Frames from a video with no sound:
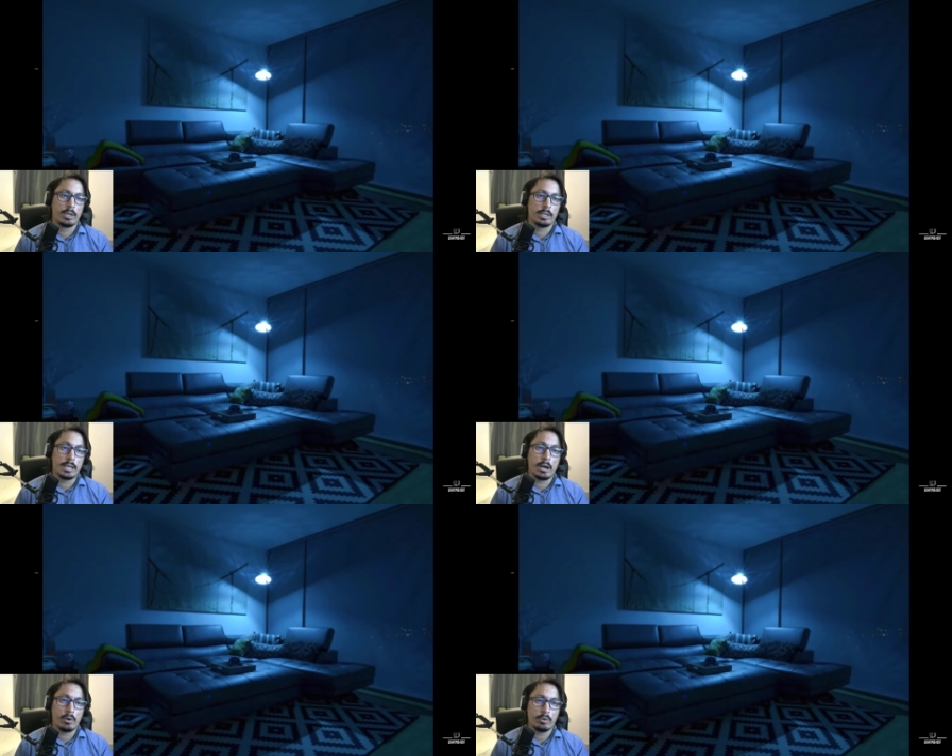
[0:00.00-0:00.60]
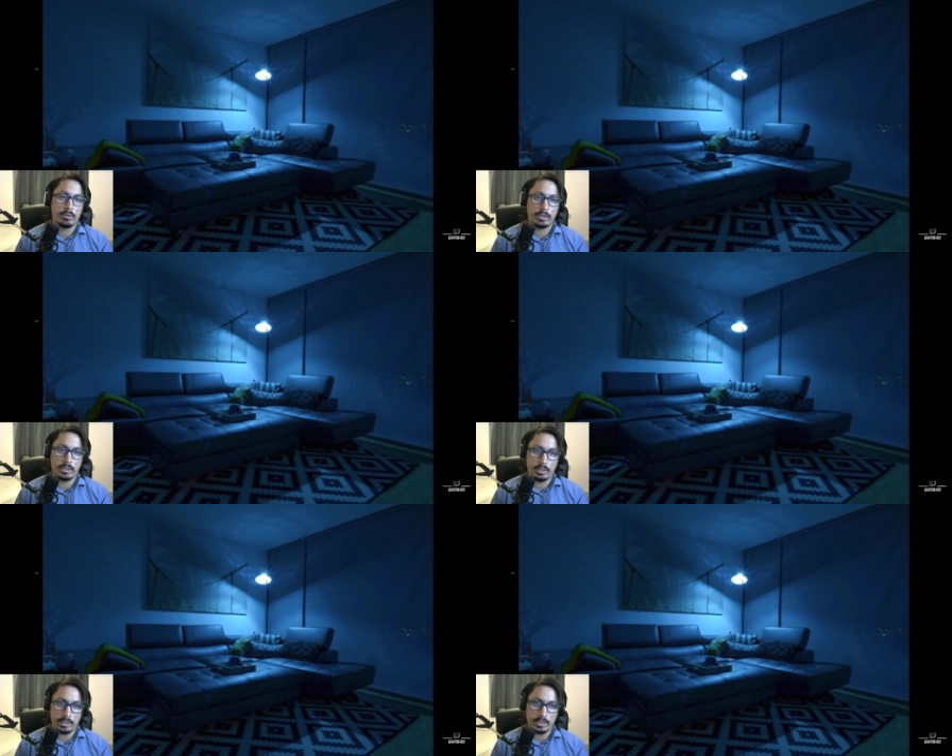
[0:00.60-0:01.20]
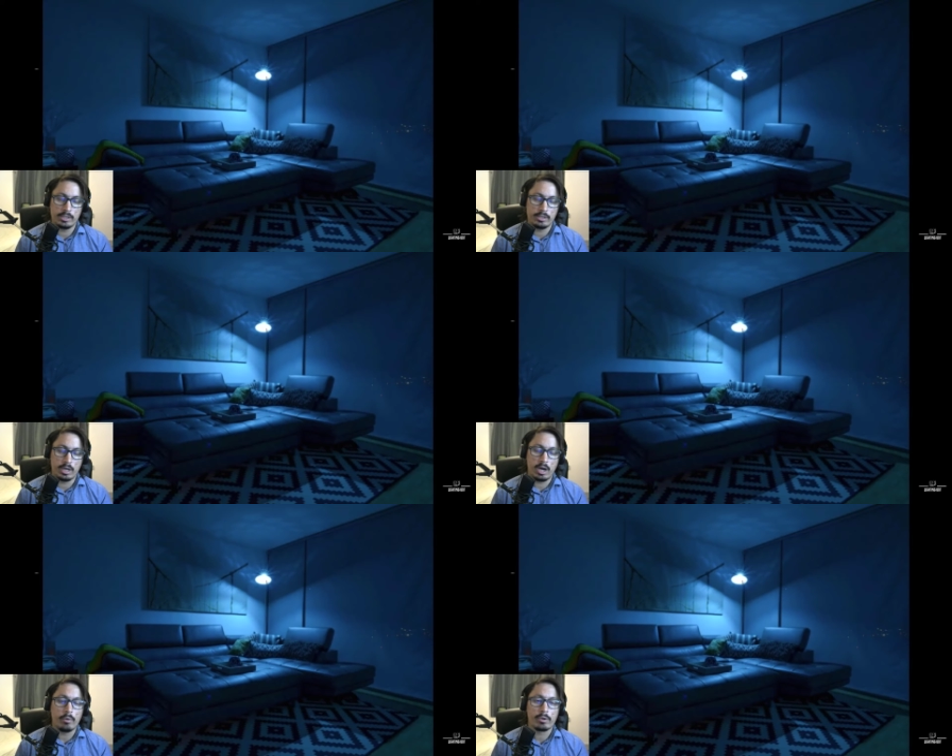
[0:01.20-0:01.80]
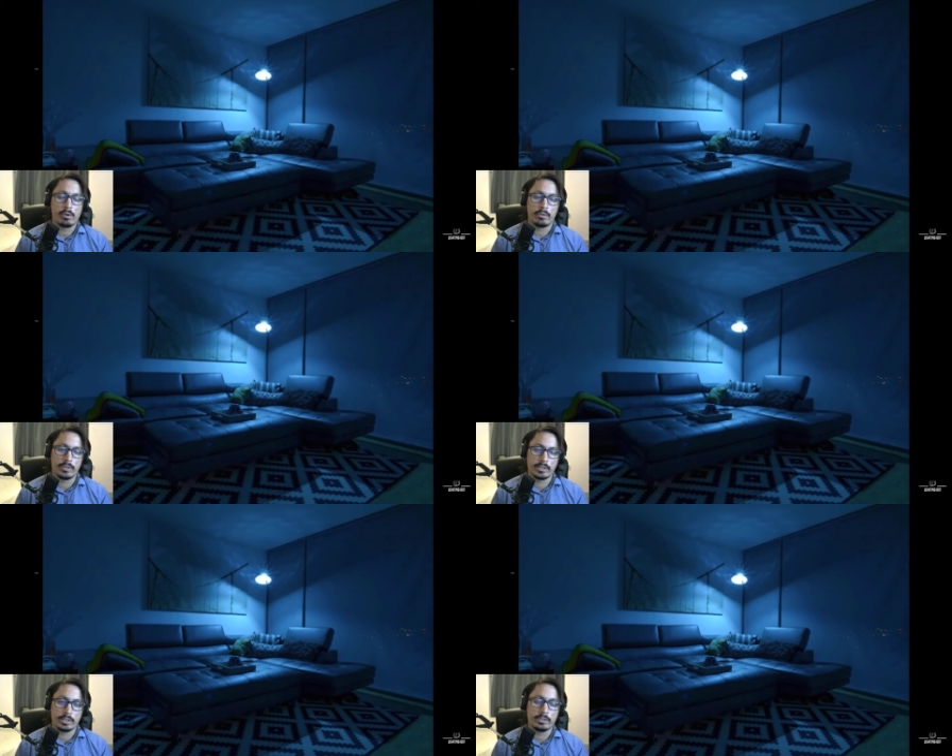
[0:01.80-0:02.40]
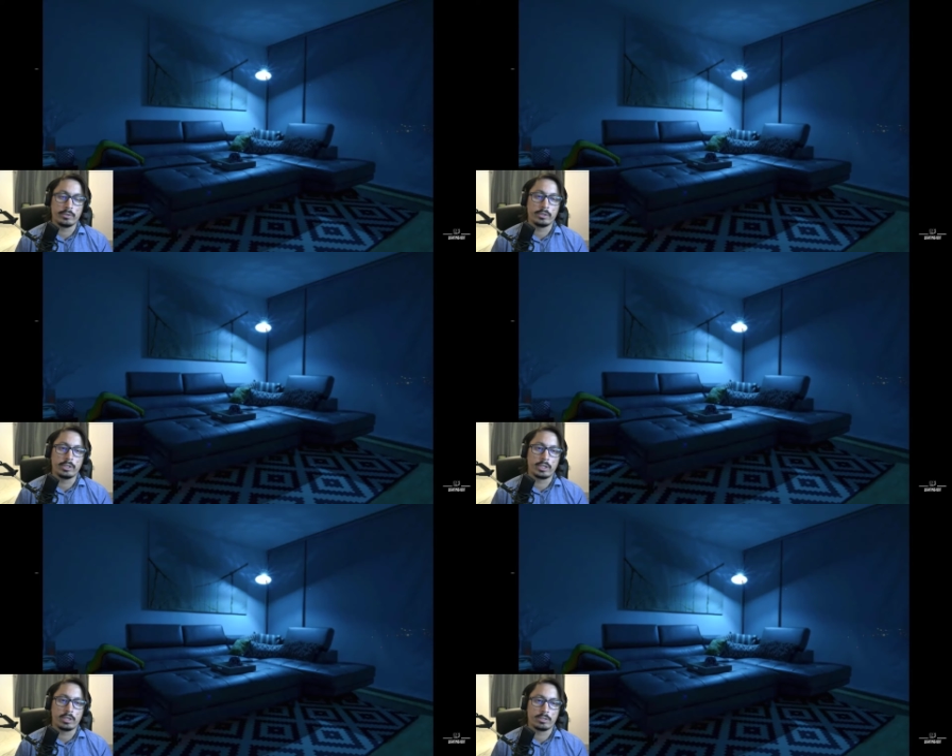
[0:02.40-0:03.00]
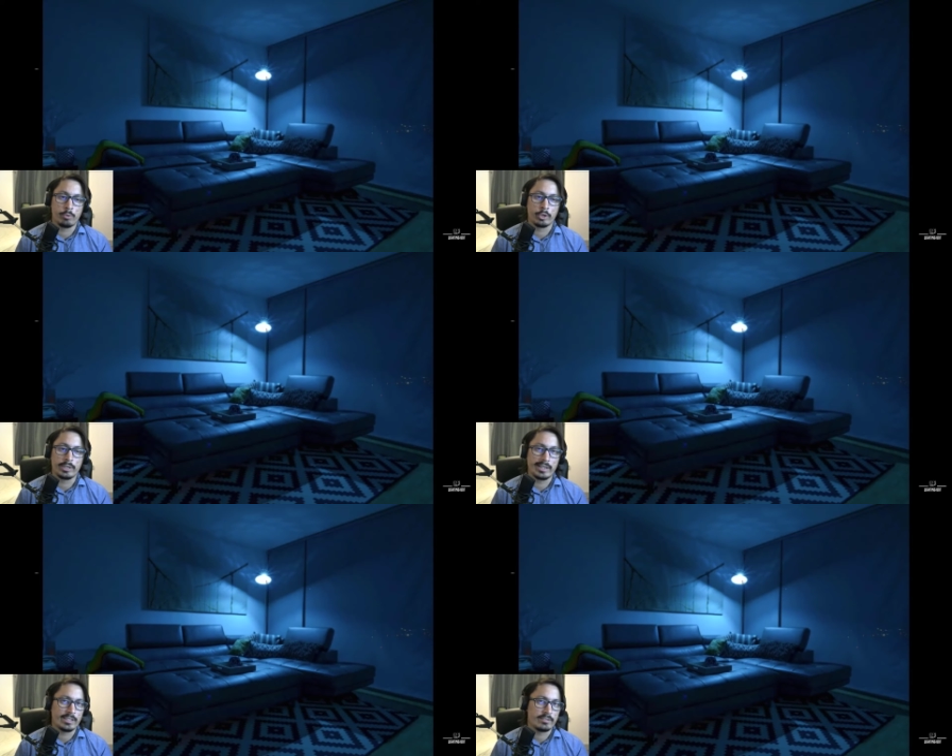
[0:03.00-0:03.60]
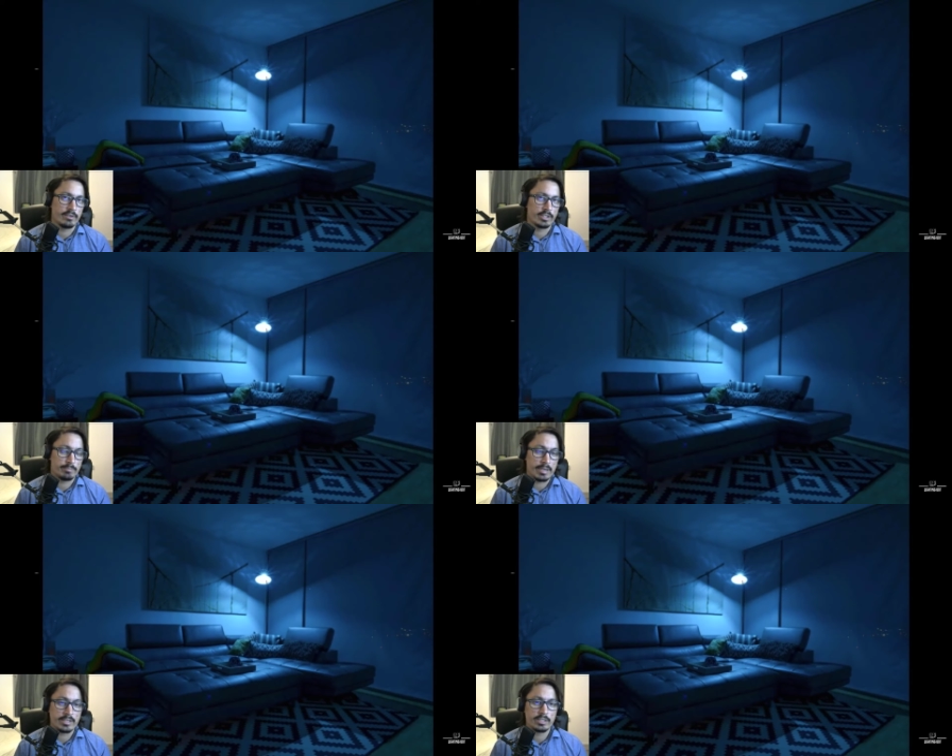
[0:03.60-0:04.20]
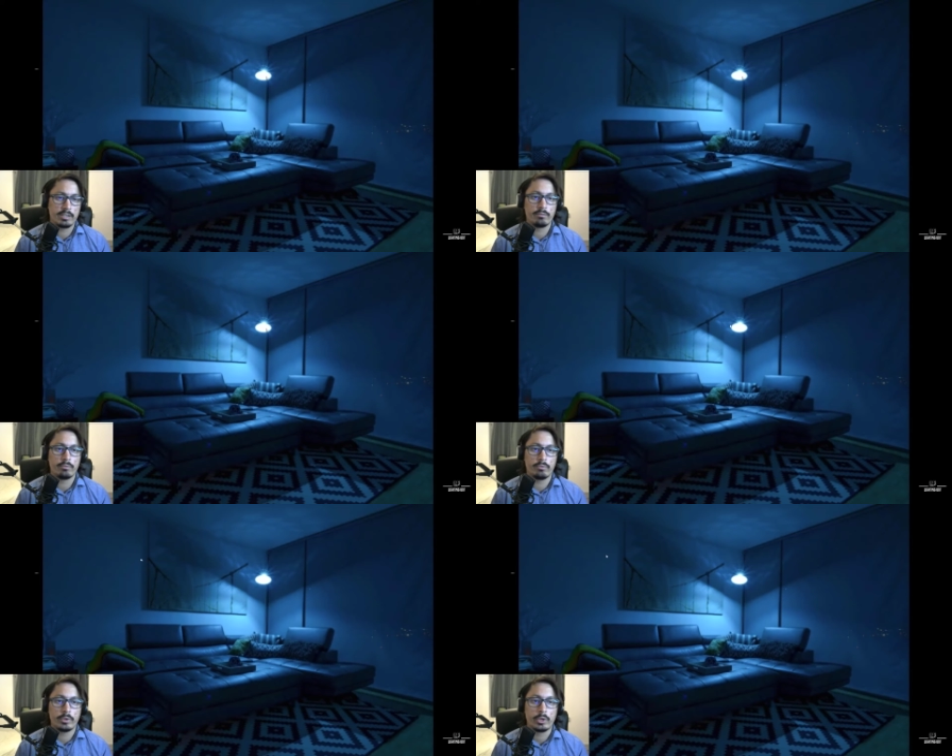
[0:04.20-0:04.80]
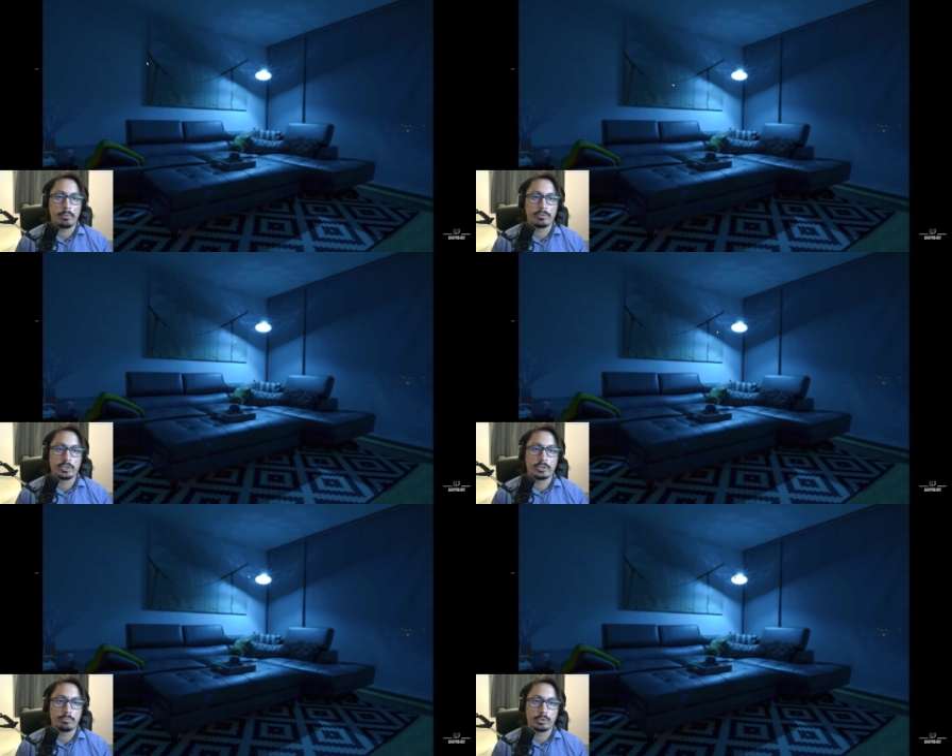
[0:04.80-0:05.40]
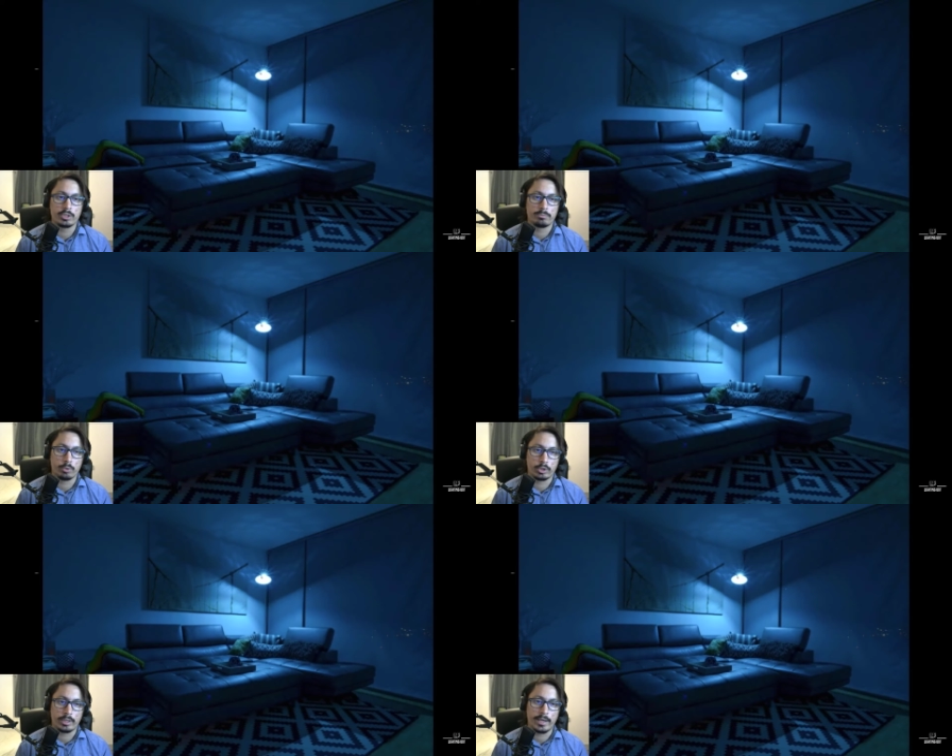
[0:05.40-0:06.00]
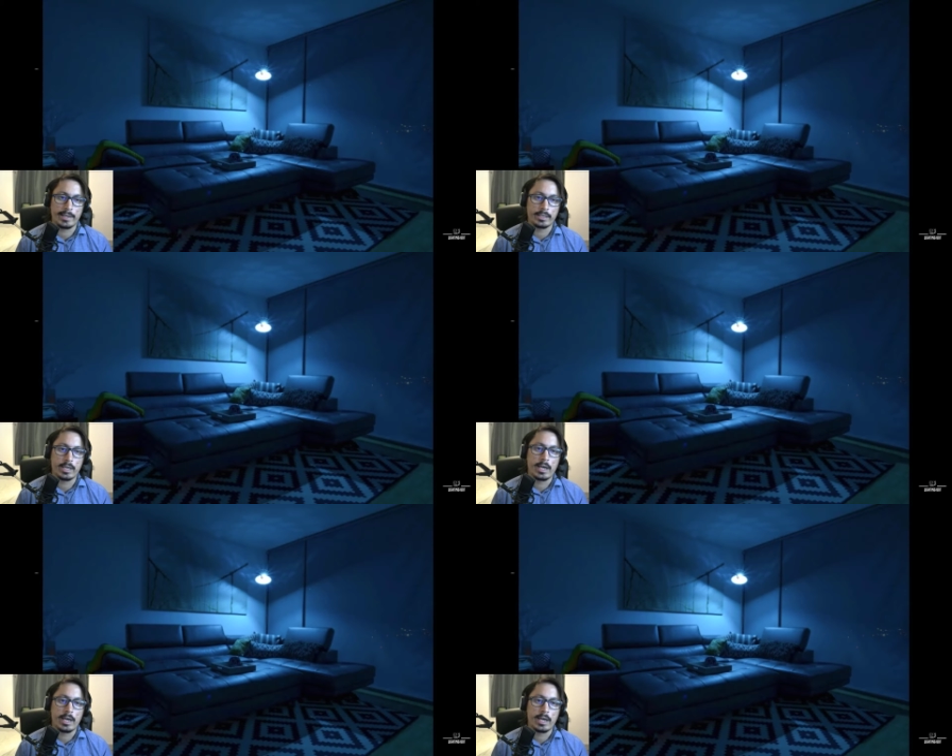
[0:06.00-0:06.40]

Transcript: Now, in our context in Unity, because point light is very expensive, we obviously put a spotlight,